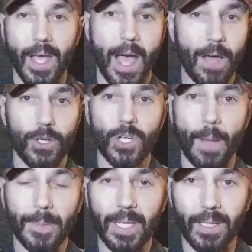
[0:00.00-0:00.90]
how to
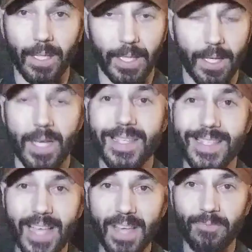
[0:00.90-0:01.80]
chop kindling
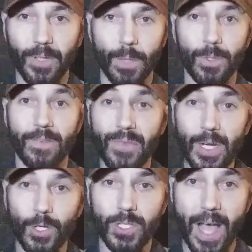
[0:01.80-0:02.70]
safely with your
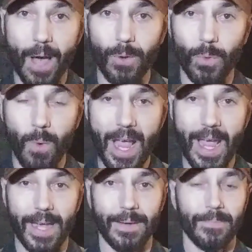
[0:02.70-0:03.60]
fingers out of the
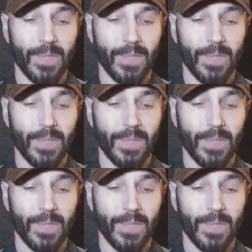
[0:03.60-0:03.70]
way.